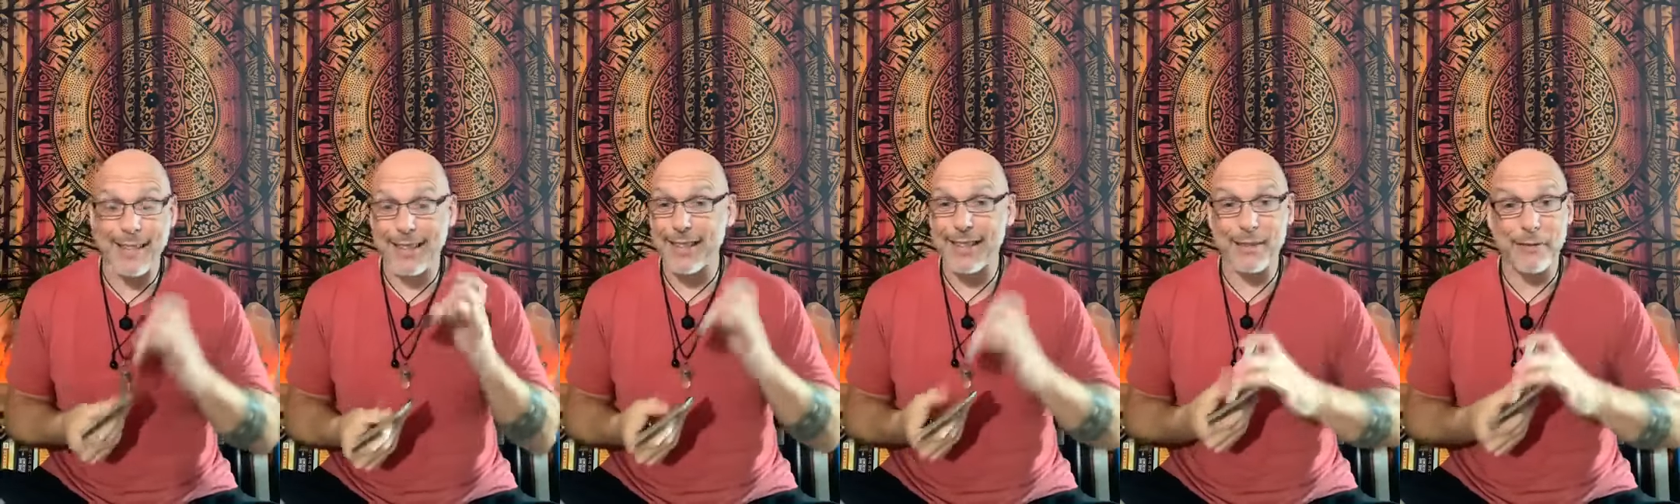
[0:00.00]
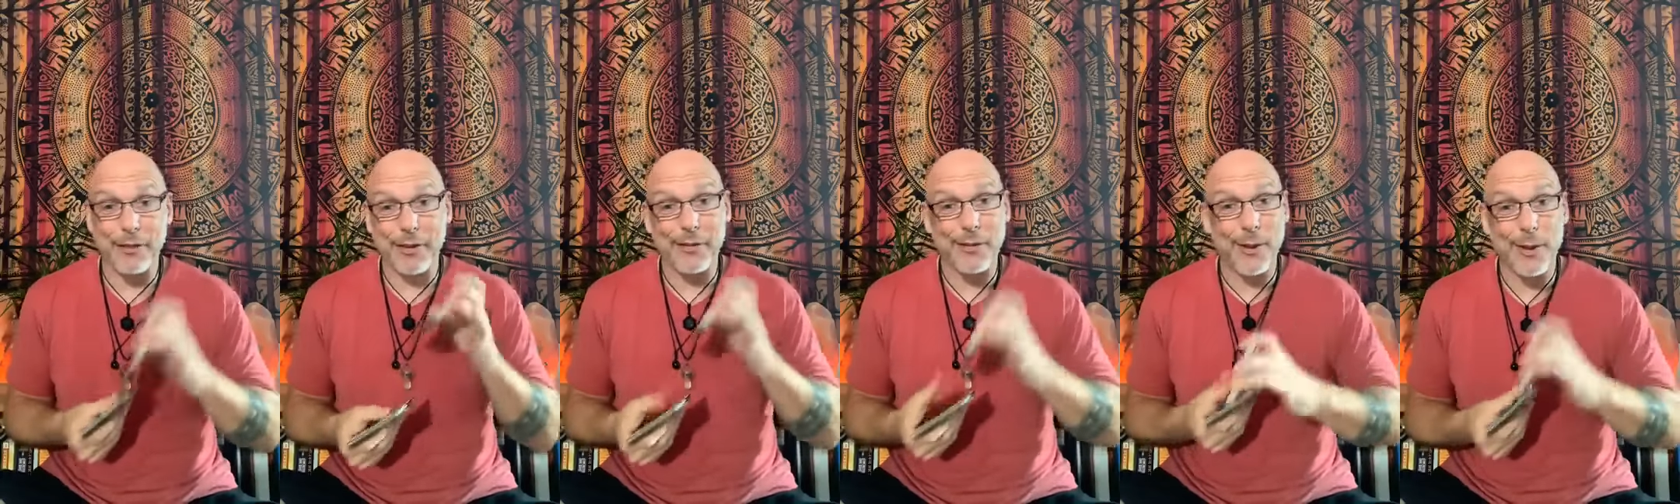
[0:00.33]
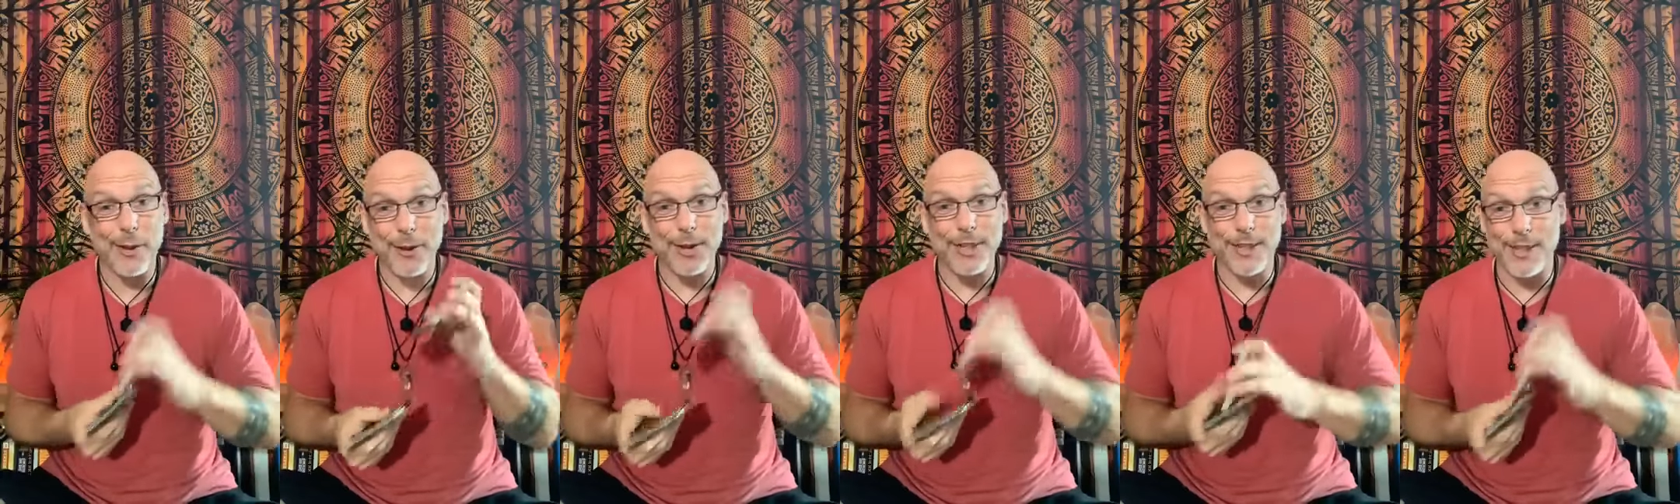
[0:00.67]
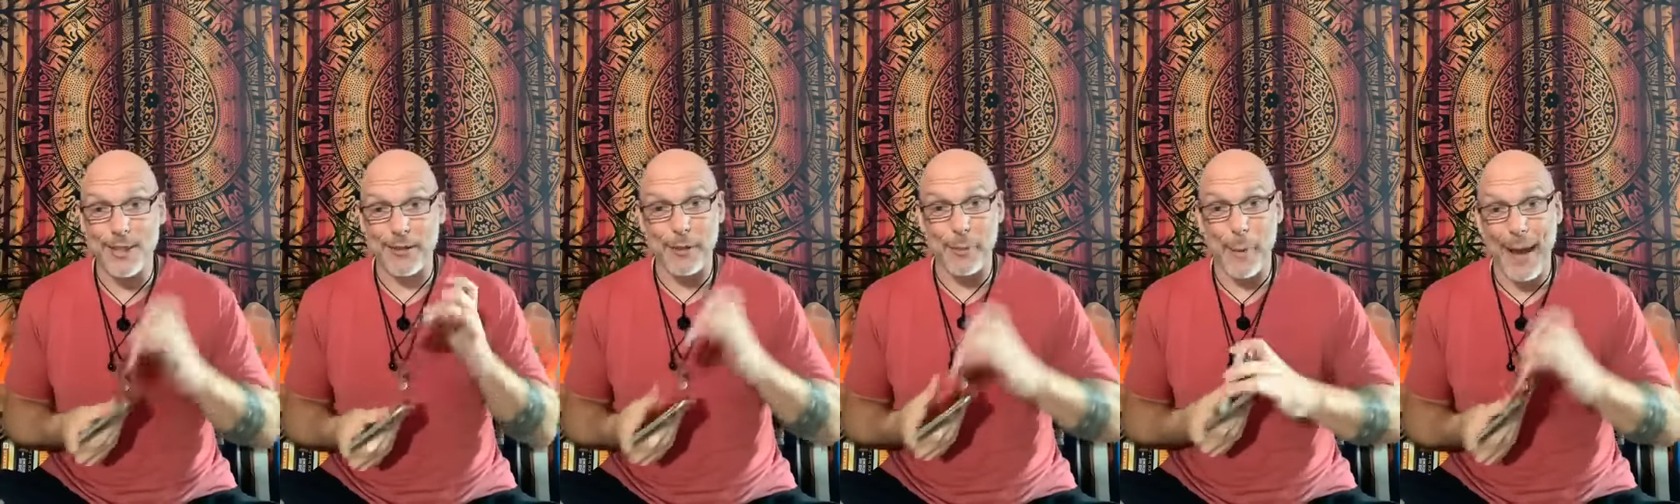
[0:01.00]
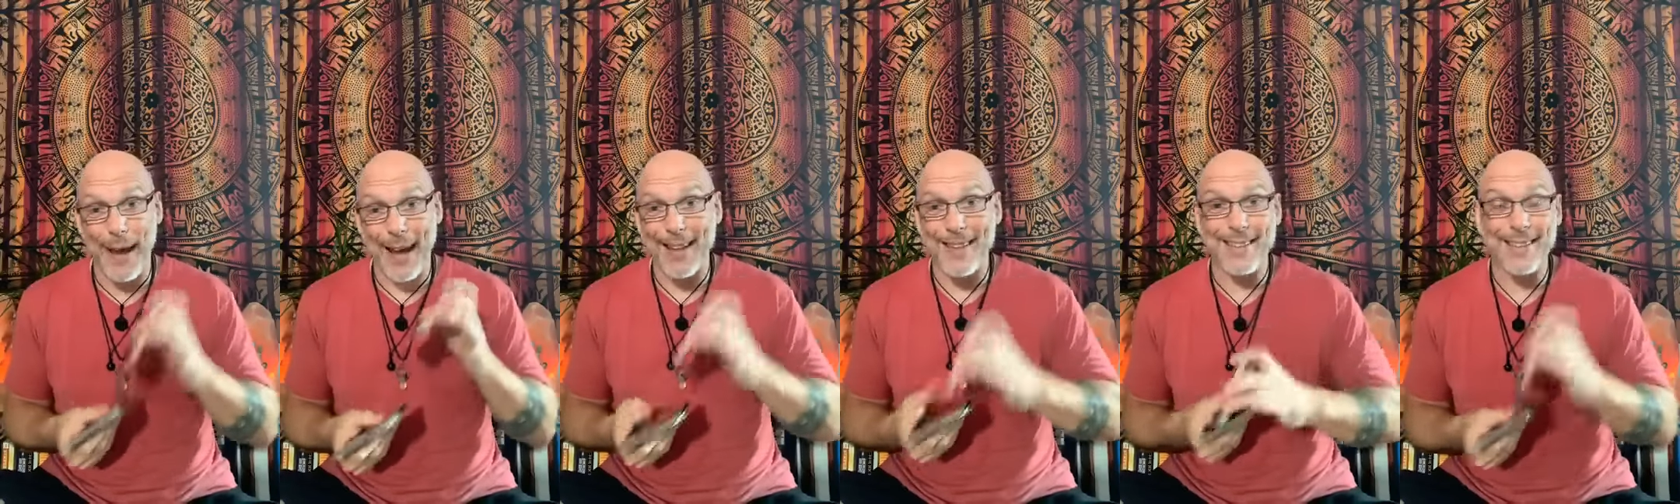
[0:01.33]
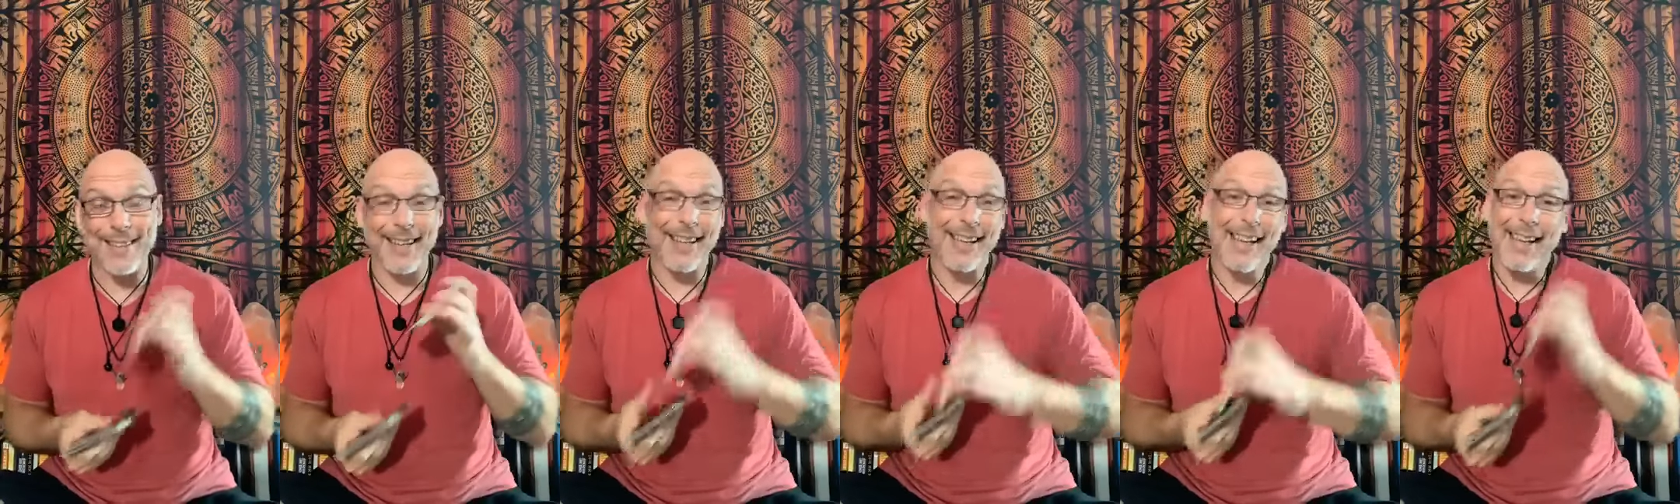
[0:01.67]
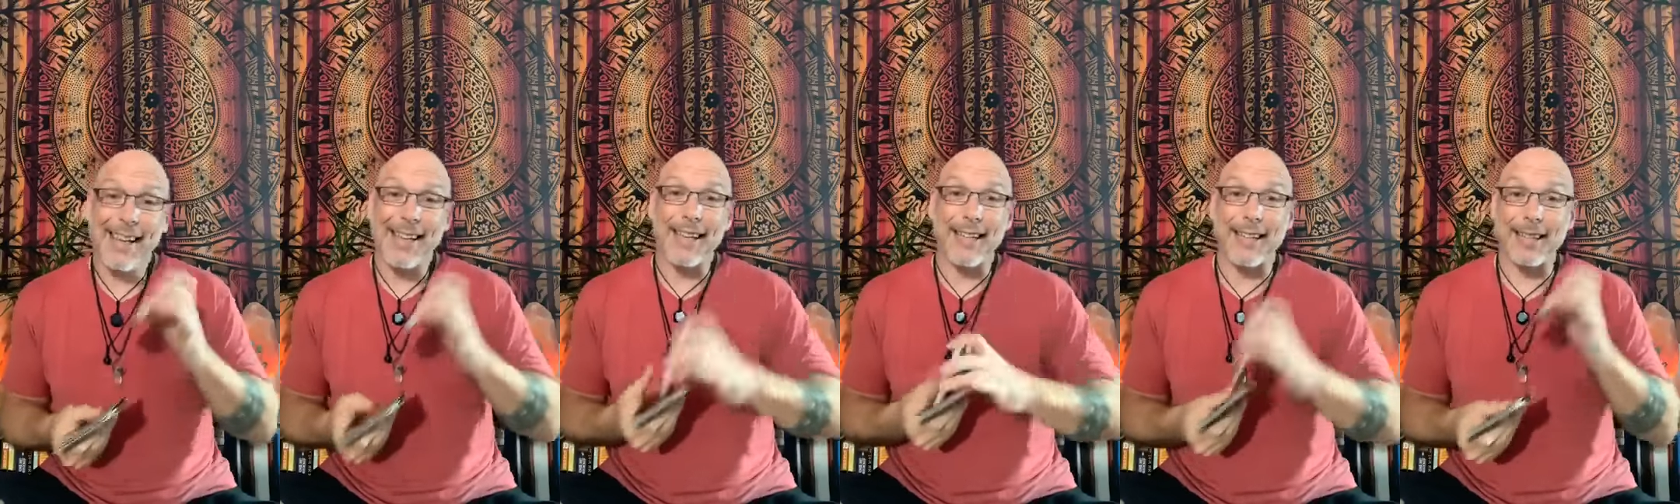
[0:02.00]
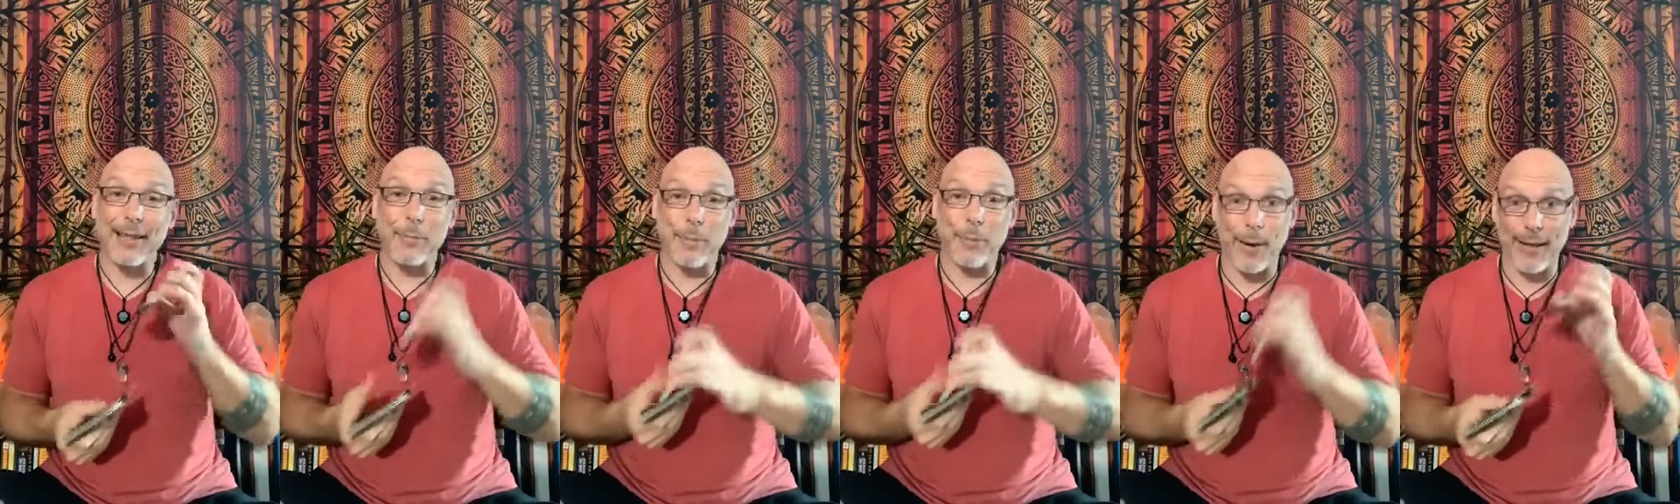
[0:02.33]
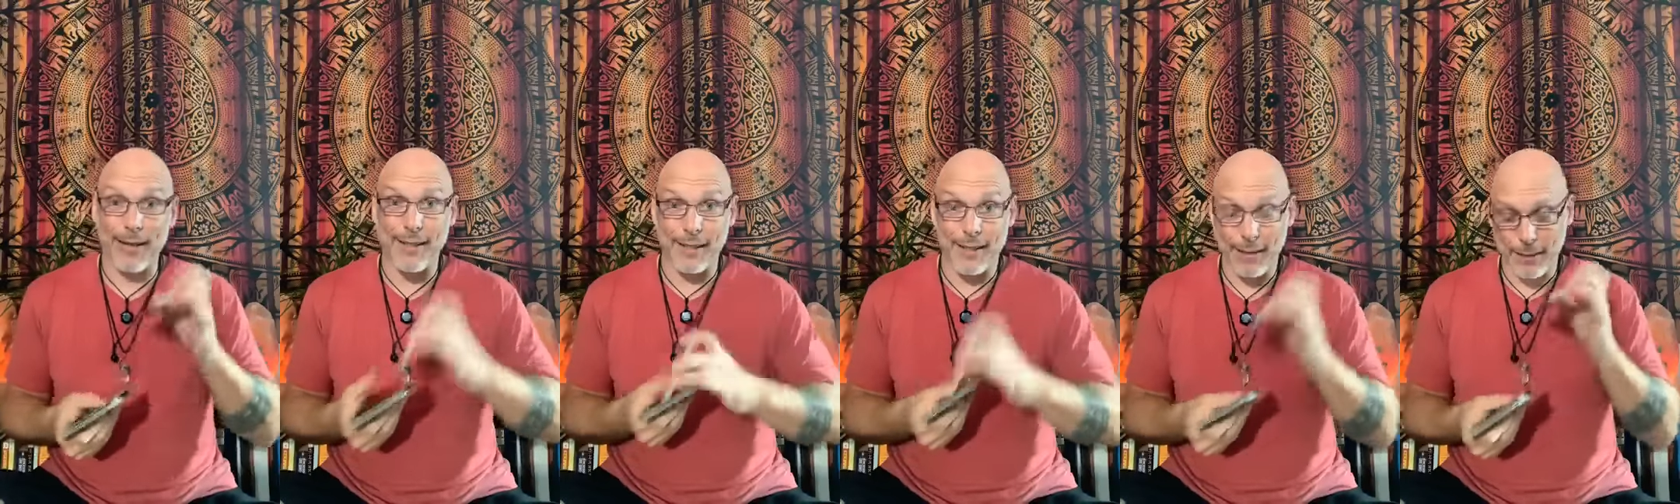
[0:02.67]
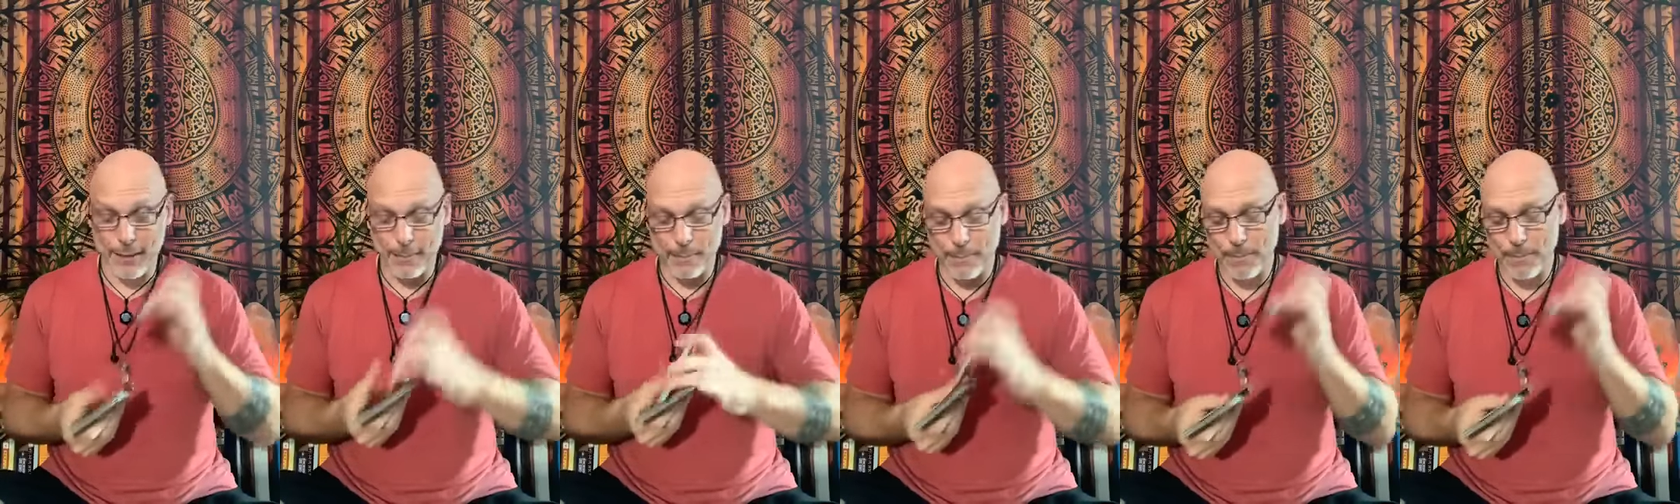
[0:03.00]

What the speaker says: in different versions of the past in the present.